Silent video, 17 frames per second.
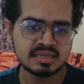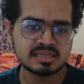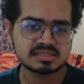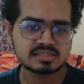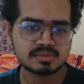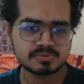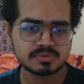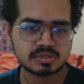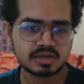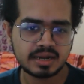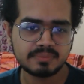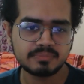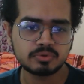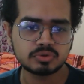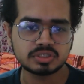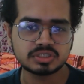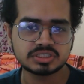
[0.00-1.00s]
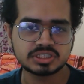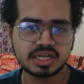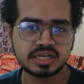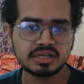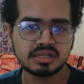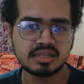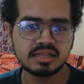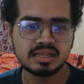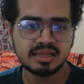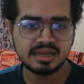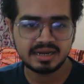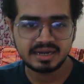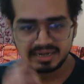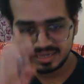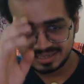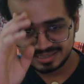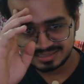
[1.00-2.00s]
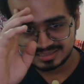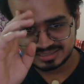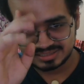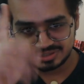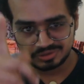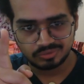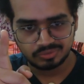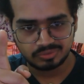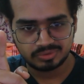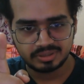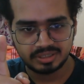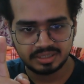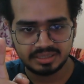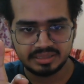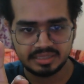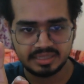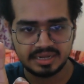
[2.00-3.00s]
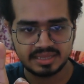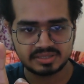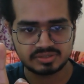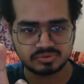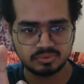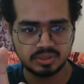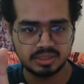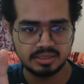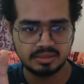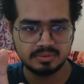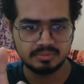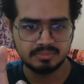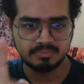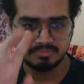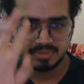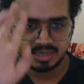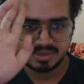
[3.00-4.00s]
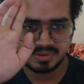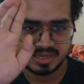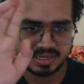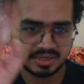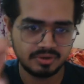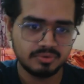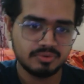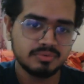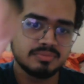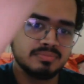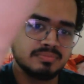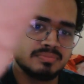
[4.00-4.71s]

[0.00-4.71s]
subscribe to the channel, and I'll see you in the next one. Bye bye now.